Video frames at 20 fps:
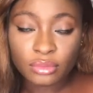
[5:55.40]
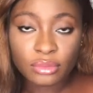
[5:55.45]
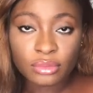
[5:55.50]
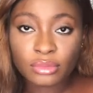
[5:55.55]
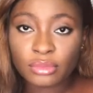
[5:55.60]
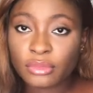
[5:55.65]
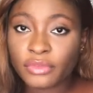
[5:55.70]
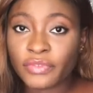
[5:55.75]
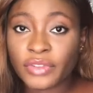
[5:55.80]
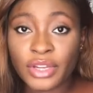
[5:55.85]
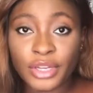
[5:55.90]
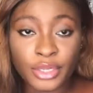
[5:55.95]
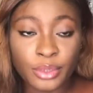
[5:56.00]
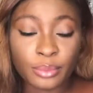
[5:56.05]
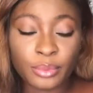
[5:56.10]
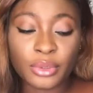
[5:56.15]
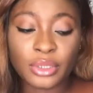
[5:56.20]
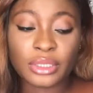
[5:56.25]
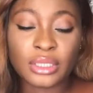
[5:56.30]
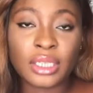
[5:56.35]
Very
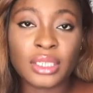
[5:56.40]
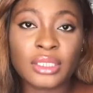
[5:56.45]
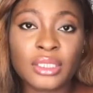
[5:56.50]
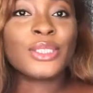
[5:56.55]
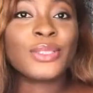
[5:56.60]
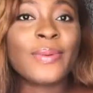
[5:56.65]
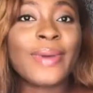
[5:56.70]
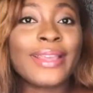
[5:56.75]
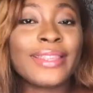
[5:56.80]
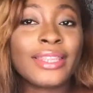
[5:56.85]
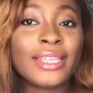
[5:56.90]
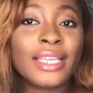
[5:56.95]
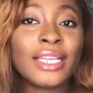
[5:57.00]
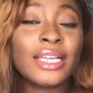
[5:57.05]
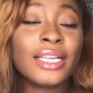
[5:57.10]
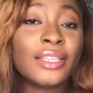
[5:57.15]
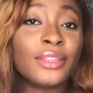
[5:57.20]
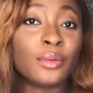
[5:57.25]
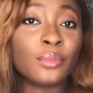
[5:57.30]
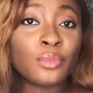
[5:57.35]
important. So I think
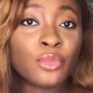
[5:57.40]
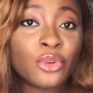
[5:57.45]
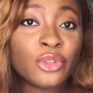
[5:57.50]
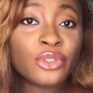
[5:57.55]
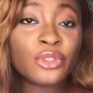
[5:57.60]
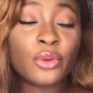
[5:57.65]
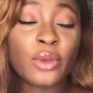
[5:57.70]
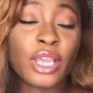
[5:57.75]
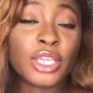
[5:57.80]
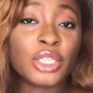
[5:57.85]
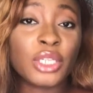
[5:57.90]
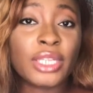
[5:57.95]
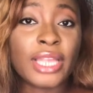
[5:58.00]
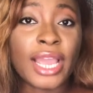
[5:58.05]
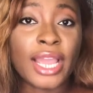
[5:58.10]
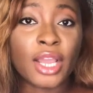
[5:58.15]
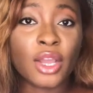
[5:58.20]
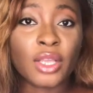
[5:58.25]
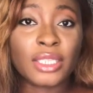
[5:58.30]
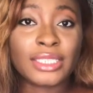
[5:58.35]
the most question I
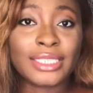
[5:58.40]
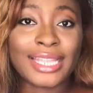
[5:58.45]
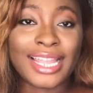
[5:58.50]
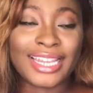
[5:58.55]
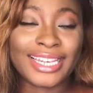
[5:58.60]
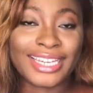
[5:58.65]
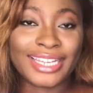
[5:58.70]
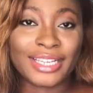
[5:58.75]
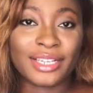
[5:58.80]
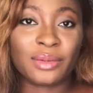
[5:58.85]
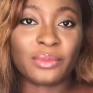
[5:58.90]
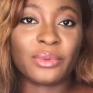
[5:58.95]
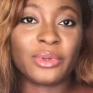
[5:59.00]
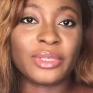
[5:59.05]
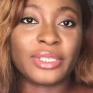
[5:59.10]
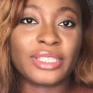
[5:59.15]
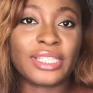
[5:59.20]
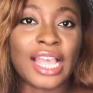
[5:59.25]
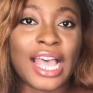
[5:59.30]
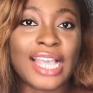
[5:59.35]
got that day
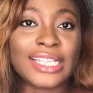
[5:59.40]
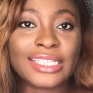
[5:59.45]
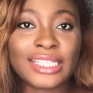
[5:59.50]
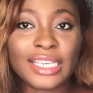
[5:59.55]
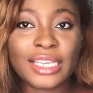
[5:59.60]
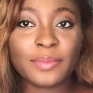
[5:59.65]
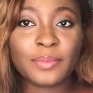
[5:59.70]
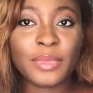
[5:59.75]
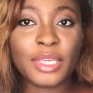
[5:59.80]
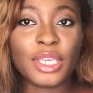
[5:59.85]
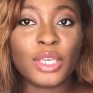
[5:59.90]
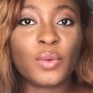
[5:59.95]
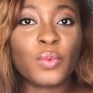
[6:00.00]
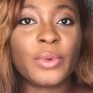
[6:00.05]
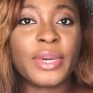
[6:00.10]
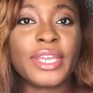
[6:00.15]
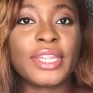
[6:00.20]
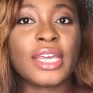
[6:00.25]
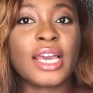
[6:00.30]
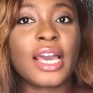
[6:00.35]
was asking me
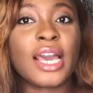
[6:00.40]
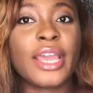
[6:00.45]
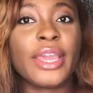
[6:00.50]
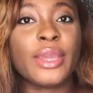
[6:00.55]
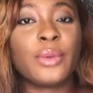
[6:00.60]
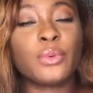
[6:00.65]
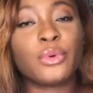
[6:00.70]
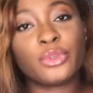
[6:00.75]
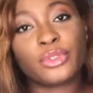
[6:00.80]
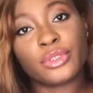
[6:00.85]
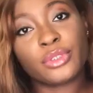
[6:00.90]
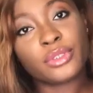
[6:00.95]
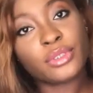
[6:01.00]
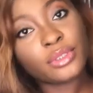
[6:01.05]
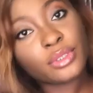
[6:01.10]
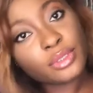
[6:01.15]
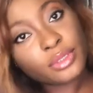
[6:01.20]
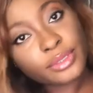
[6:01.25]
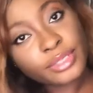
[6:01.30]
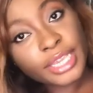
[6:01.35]
whether it
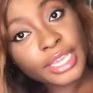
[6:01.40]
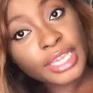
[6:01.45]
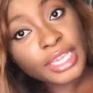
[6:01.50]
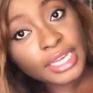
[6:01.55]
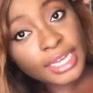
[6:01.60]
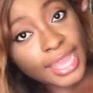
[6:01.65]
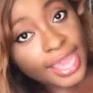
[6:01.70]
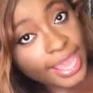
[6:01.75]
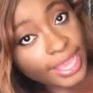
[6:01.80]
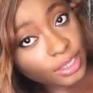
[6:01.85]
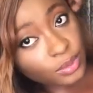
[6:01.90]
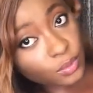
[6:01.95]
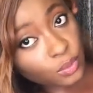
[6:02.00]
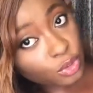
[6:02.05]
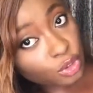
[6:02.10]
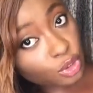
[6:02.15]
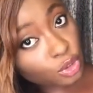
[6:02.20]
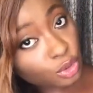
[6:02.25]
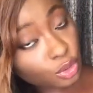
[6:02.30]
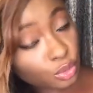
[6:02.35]
was taking the eggs was through